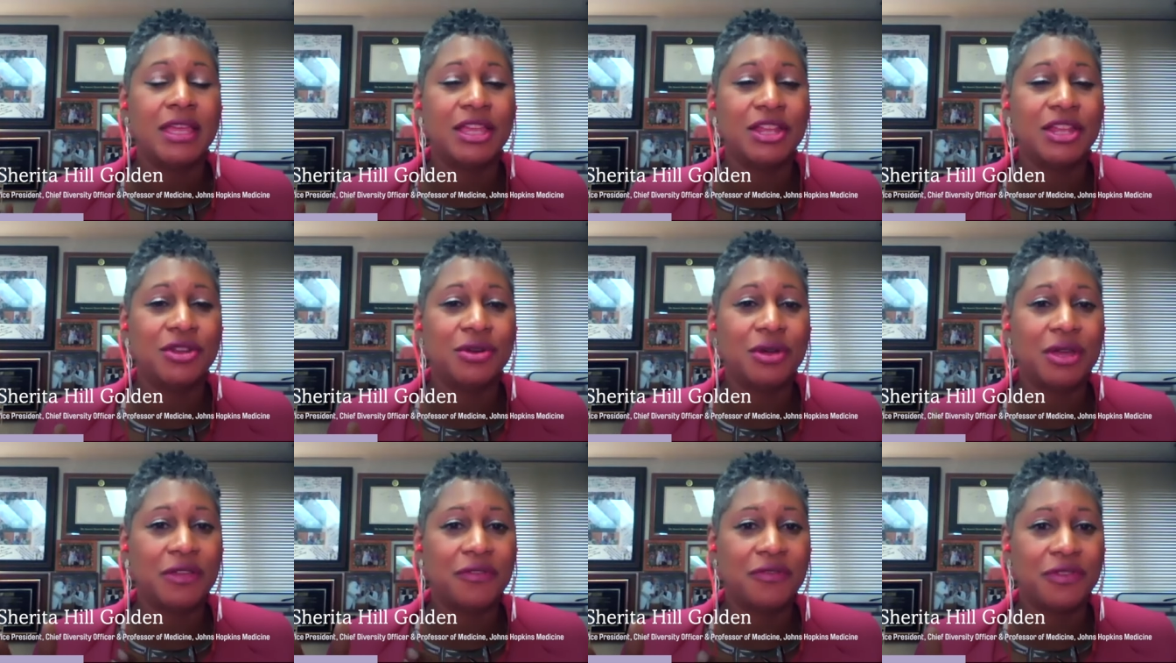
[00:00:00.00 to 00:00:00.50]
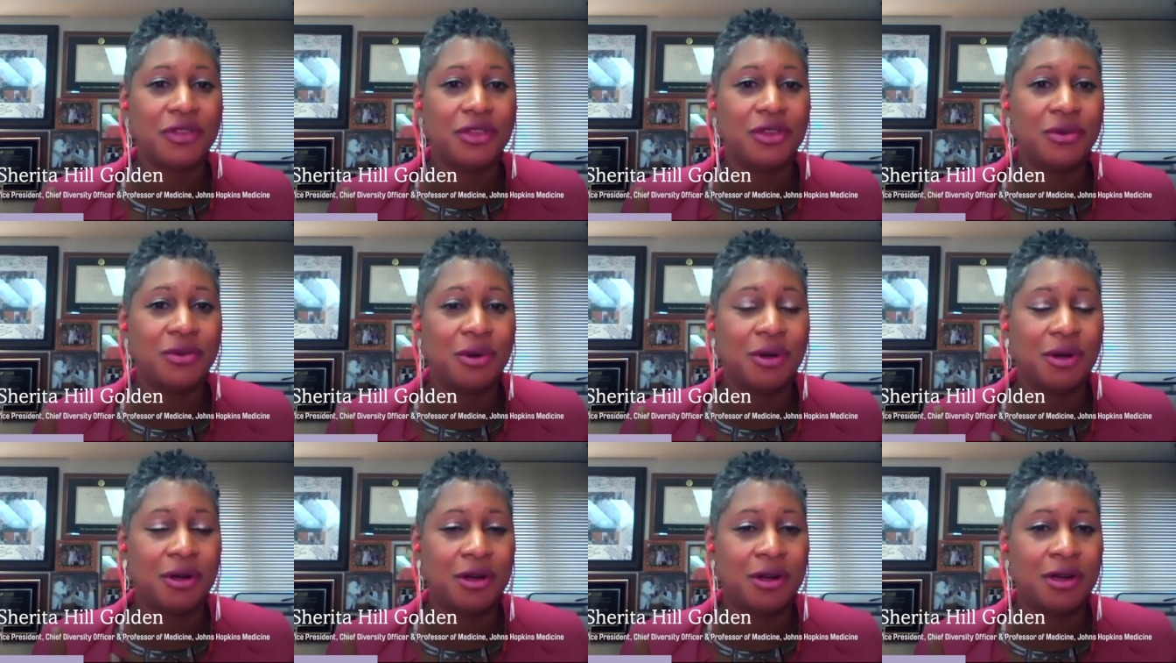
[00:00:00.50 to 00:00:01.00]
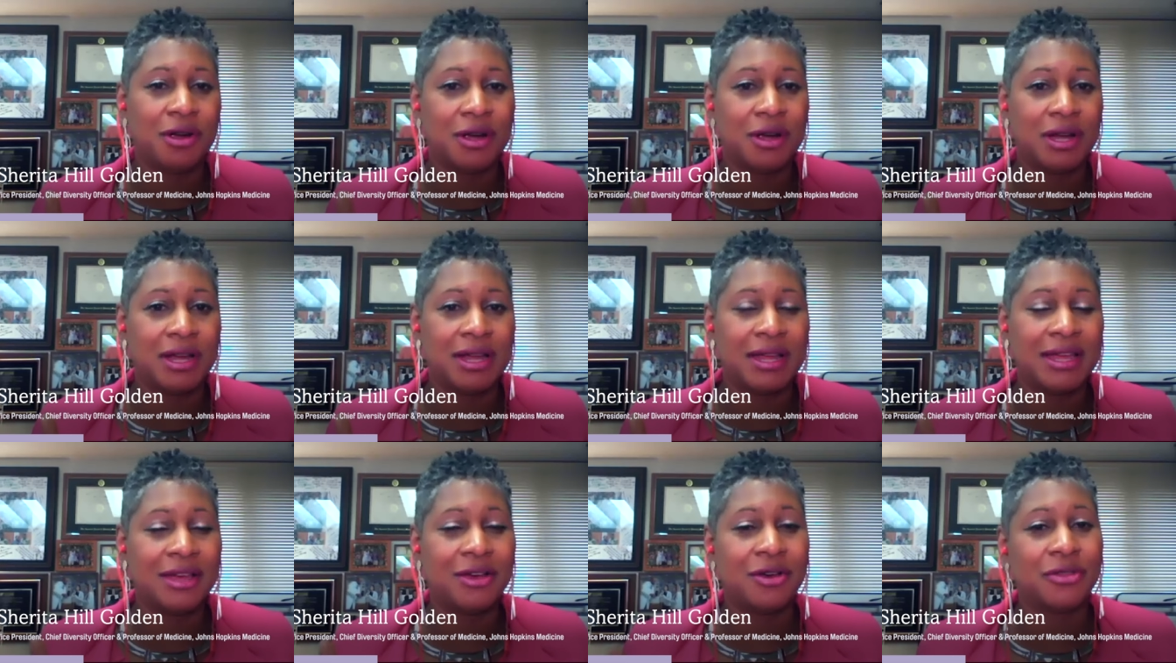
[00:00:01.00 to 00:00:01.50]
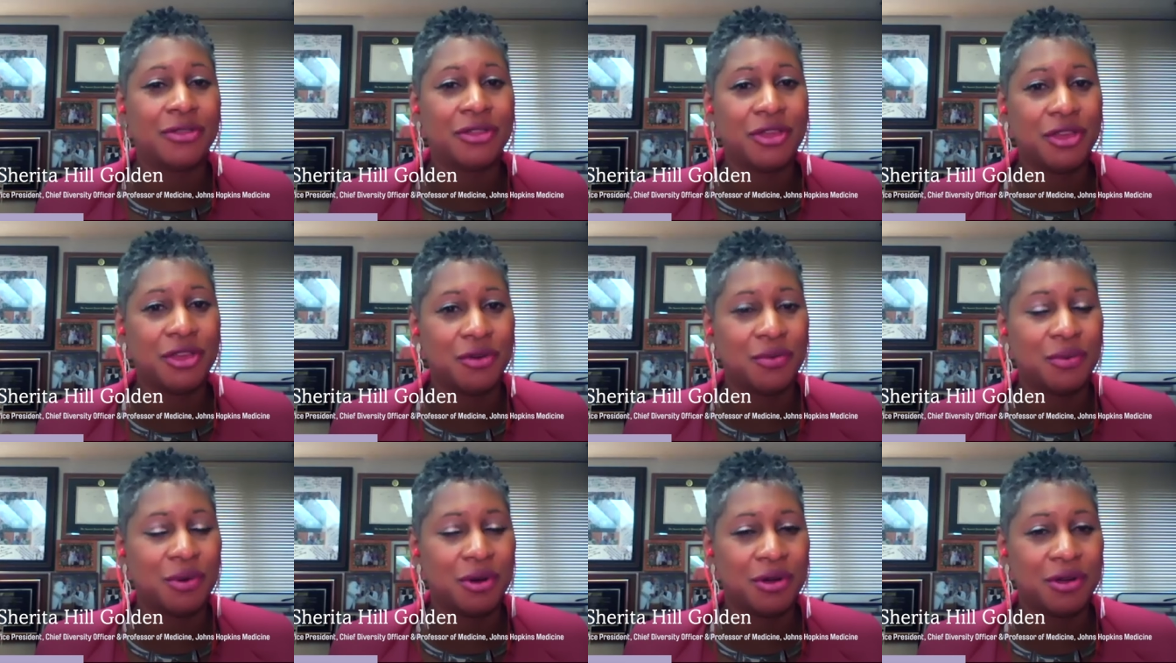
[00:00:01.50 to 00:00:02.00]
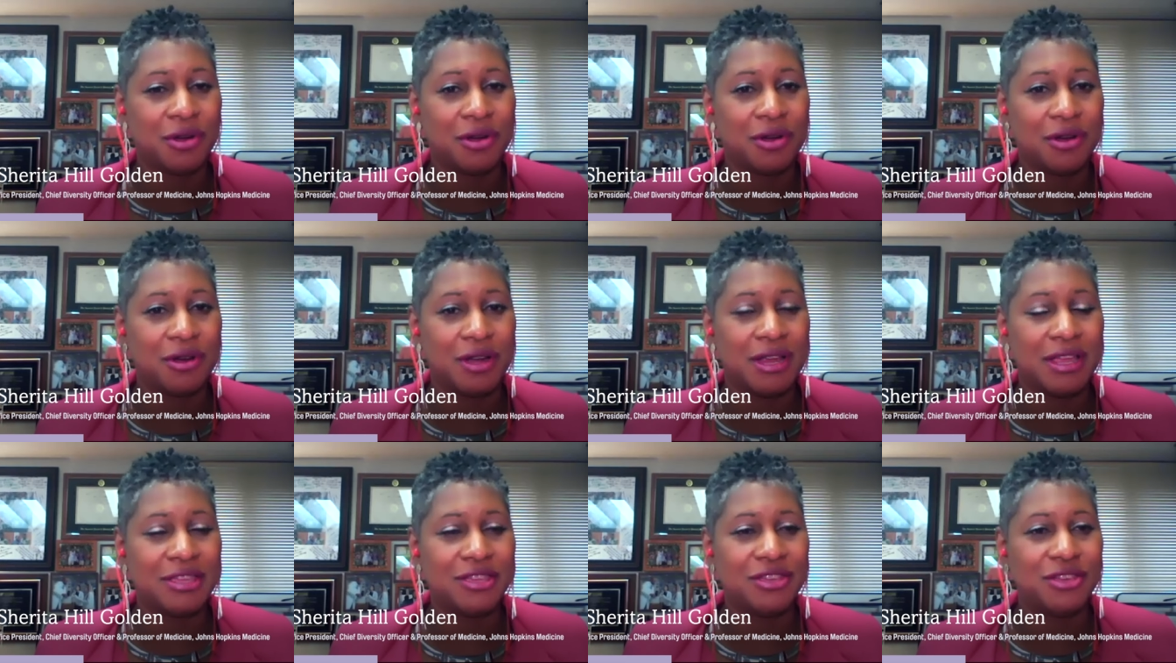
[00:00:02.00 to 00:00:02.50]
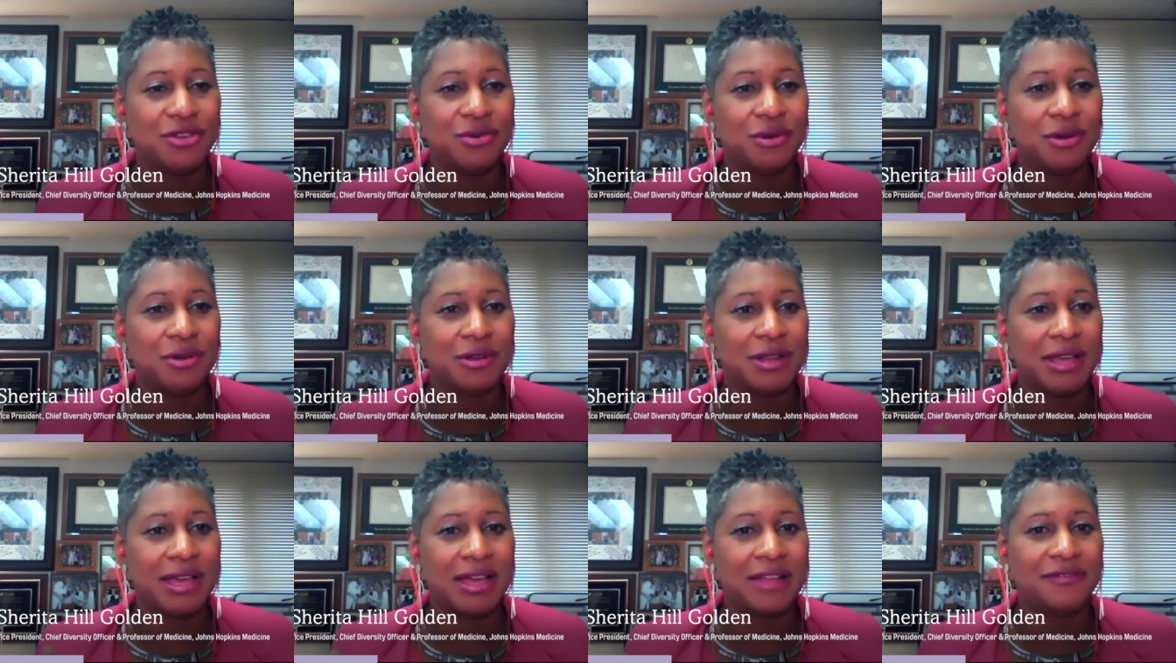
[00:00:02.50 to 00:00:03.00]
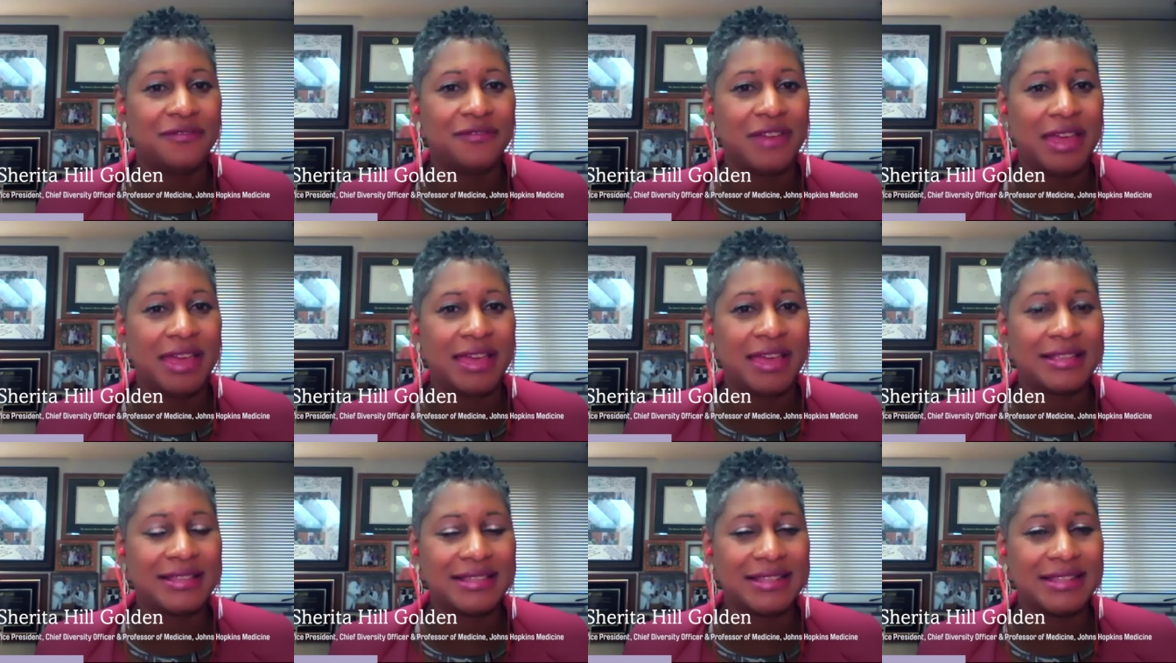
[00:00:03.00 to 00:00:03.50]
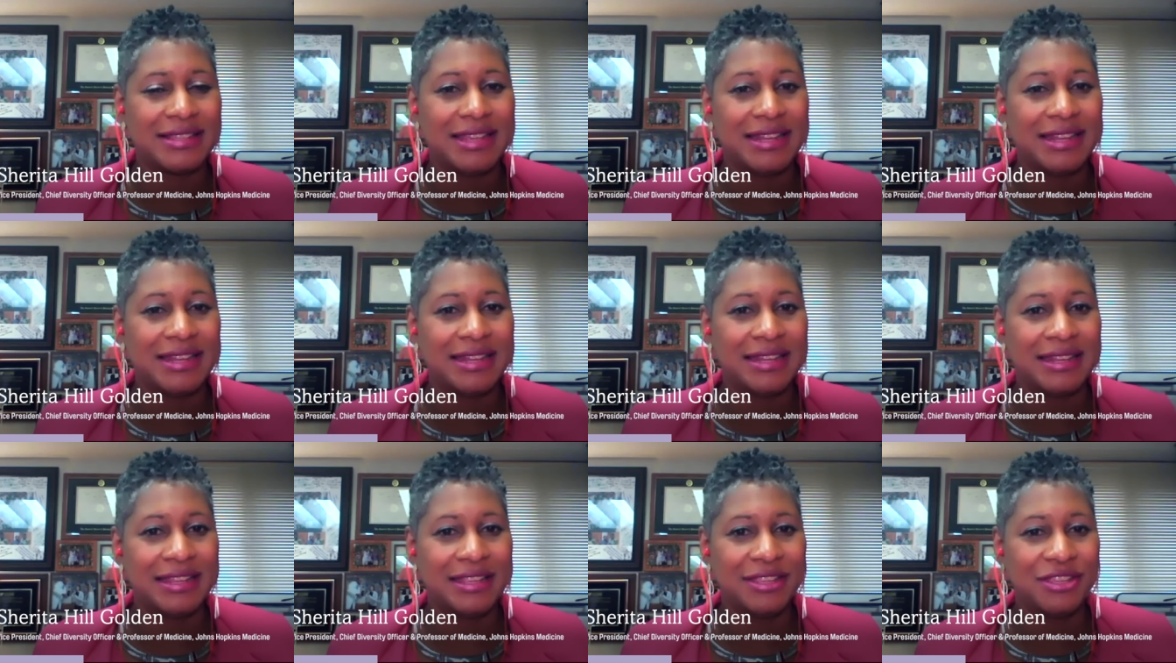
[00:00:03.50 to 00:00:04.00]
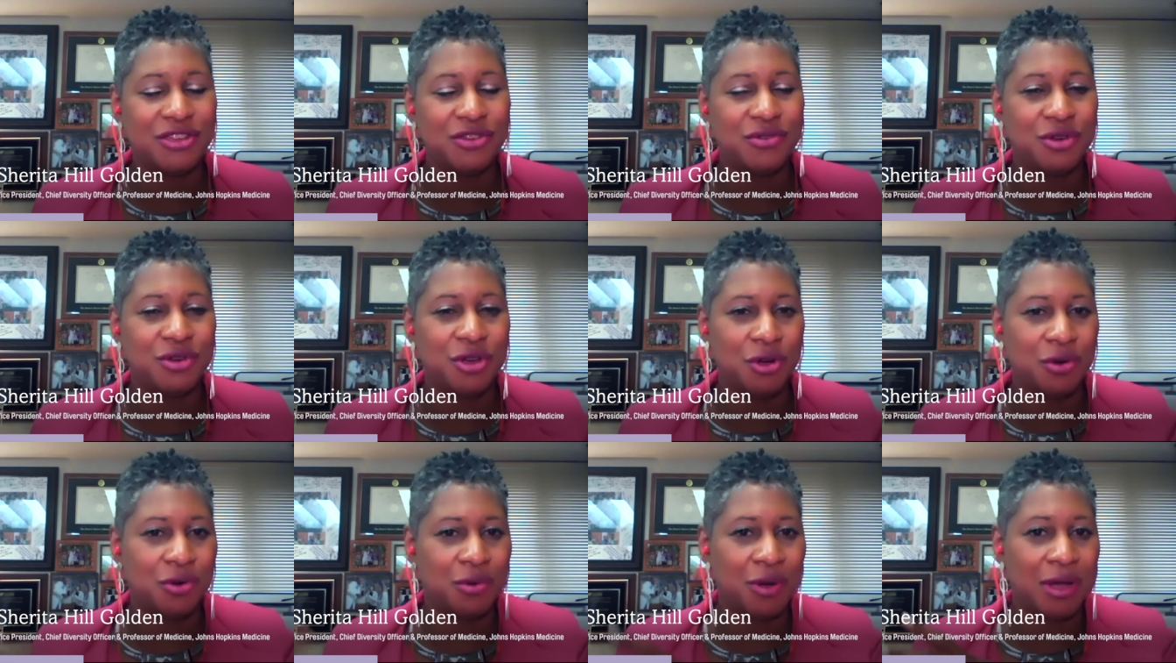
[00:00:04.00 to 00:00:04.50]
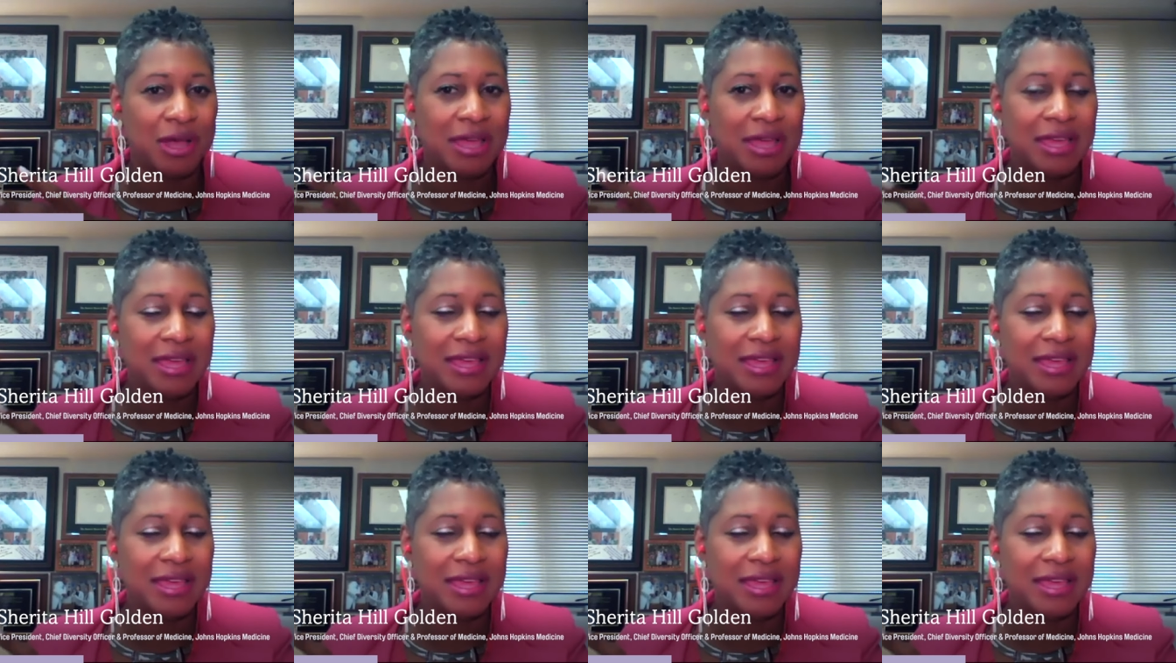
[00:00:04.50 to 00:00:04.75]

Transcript: you know, if you are a healthcare worker and you are not vaccinated and you go